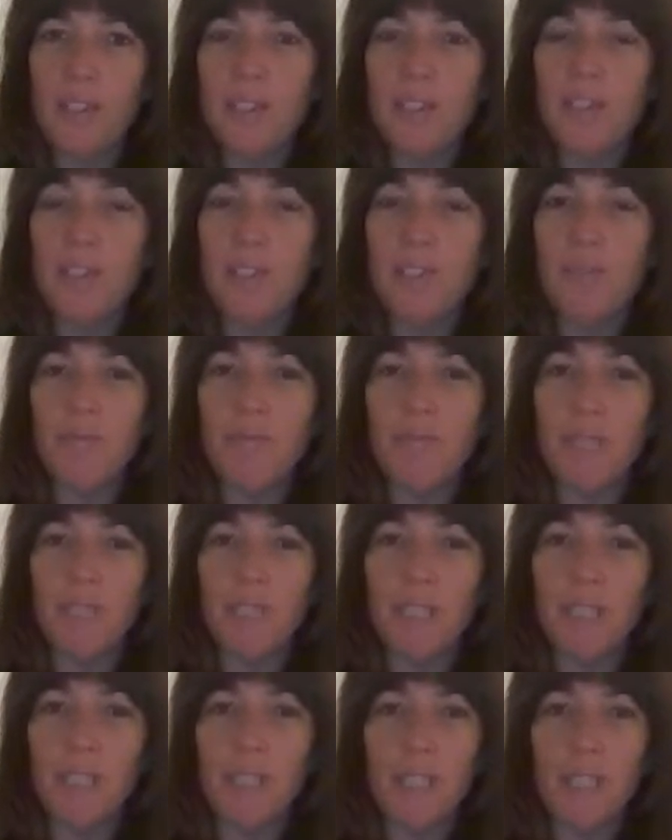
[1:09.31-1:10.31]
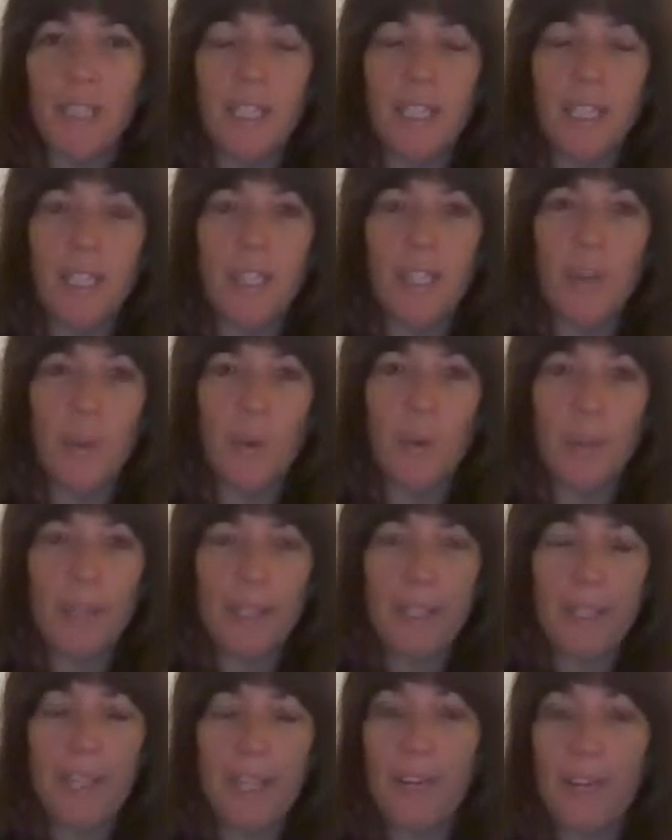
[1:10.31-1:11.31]
so it doesn't feel glucky and
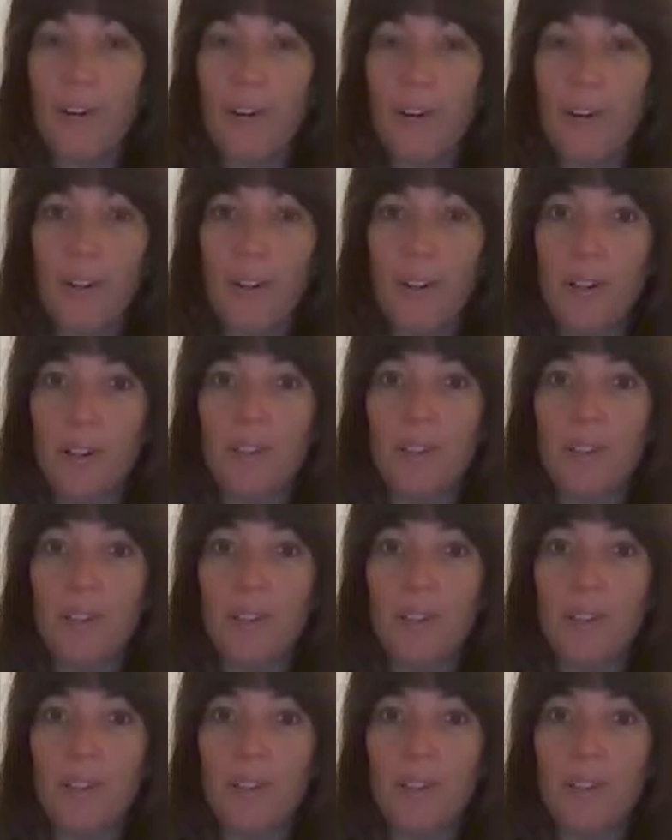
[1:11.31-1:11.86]
oily at all.